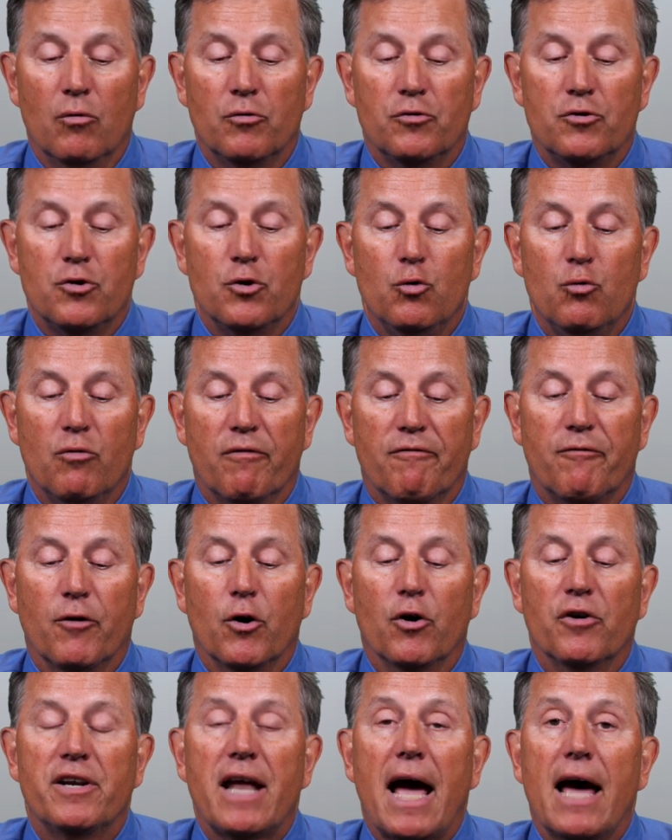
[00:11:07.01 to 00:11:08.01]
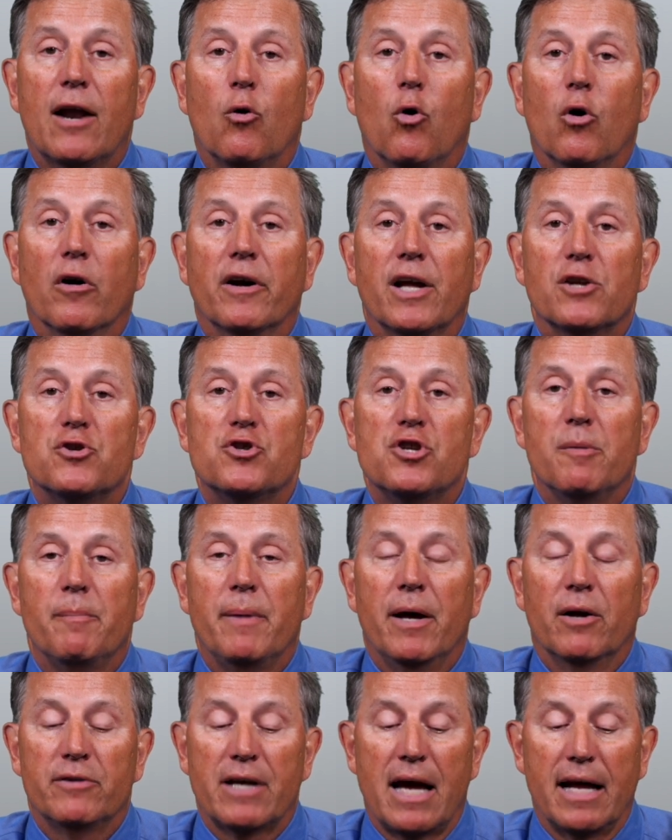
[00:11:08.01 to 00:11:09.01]
to
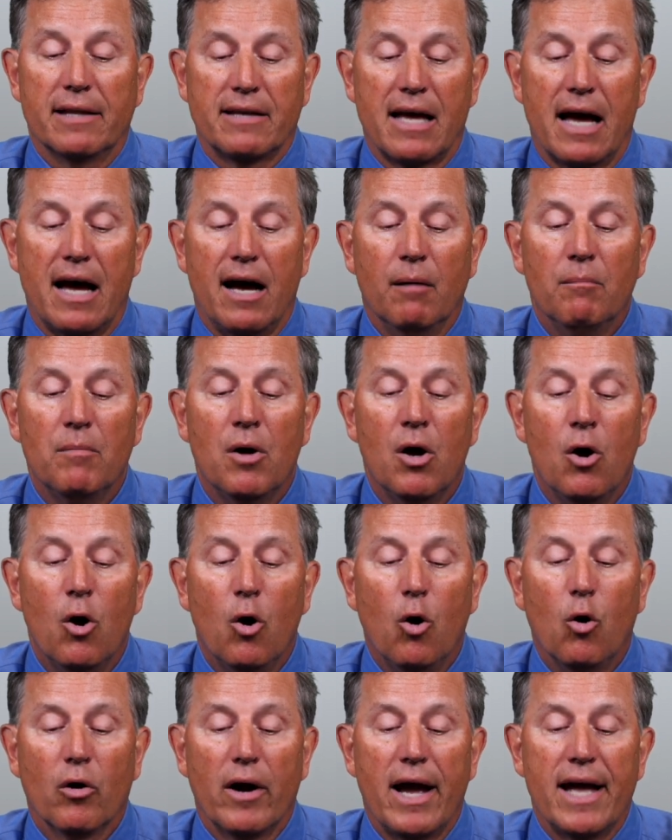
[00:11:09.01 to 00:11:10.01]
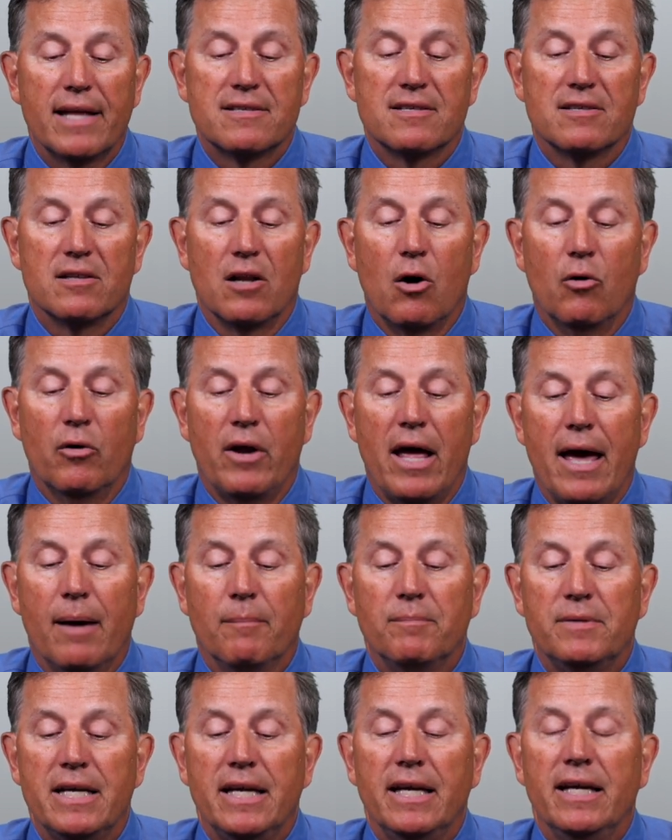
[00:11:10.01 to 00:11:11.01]
fern.org@gmail.com or
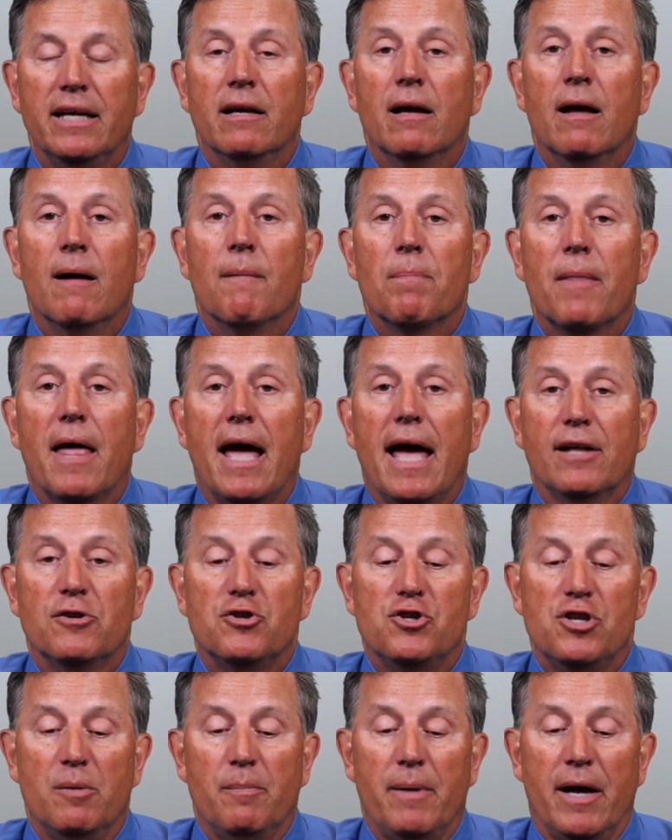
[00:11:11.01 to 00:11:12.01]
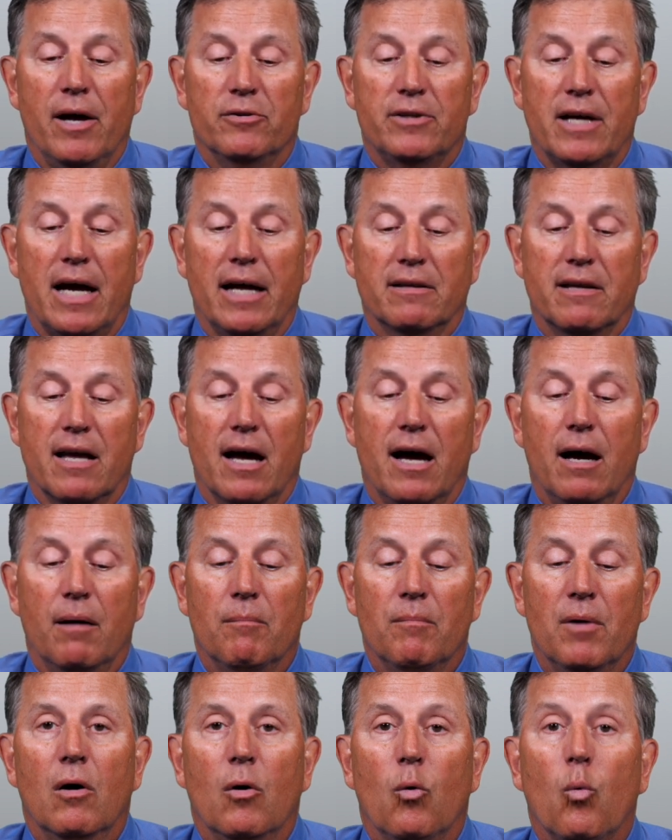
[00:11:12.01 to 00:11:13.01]

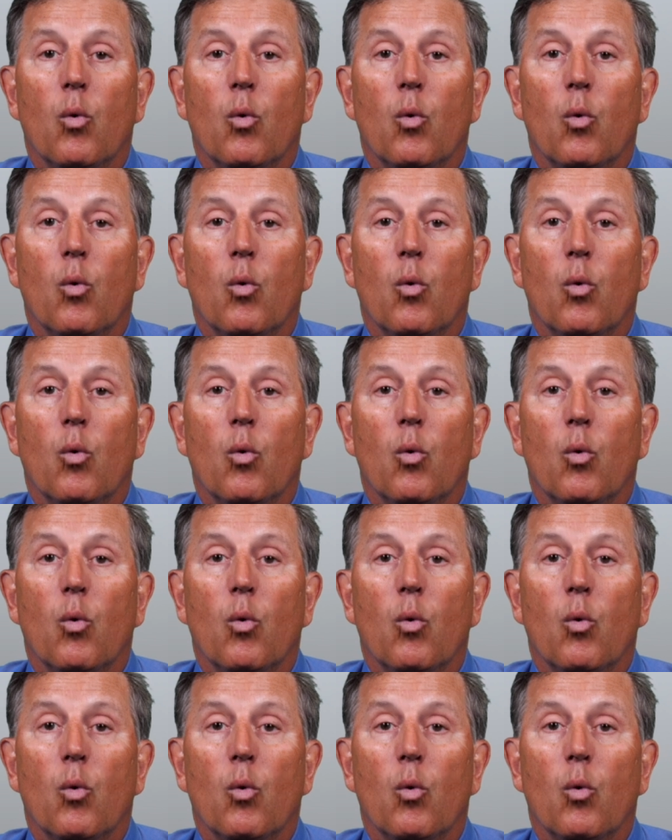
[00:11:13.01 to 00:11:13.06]
edsloanmd@gmail.com.